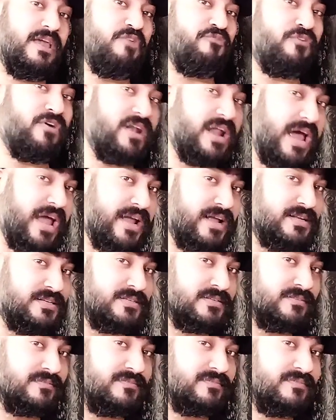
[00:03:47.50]
if I
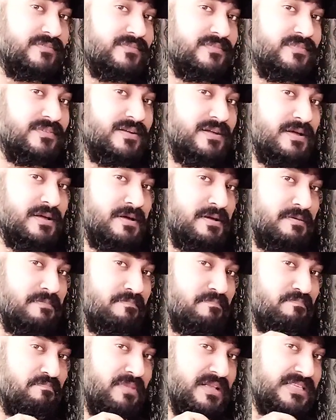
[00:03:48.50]
write
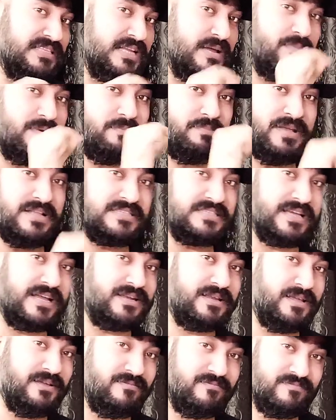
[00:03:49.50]
Mr. Manmeet
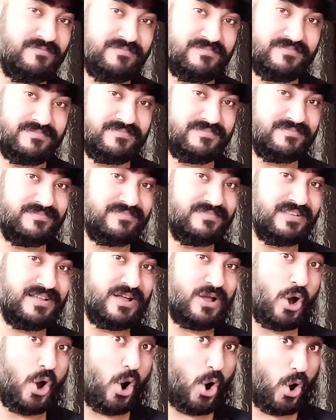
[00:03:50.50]
Sethi
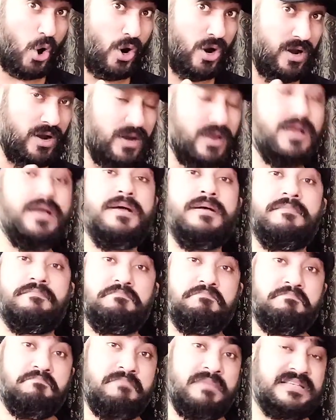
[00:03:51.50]
or
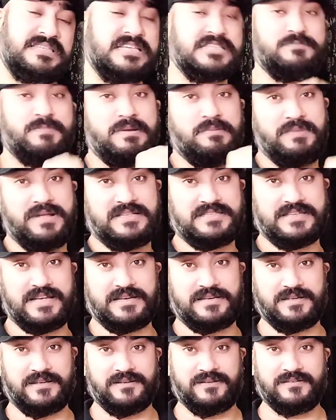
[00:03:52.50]
Mrs. Manmeet
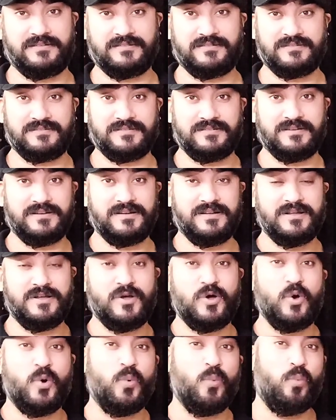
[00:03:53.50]
Sethi,
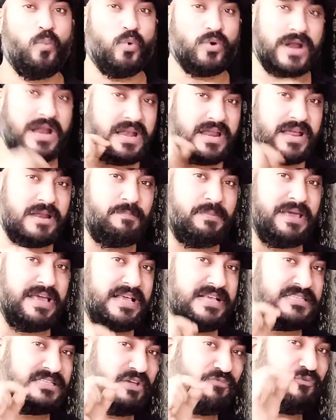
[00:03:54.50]
wouldn't it be
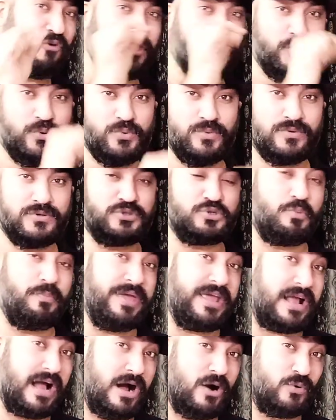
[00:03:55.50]
easy for you to
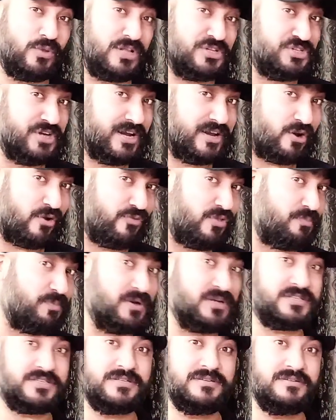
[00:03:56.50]
make out the gender of the
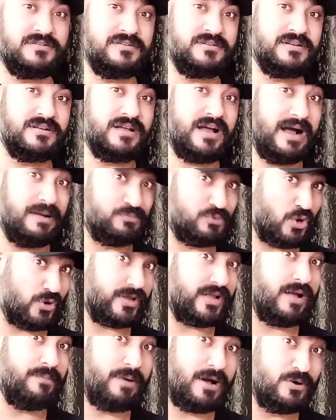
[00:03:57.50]
person I'm
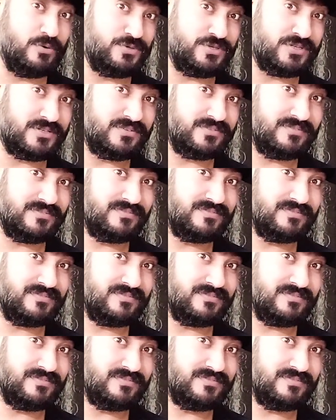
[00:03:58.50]
talking about?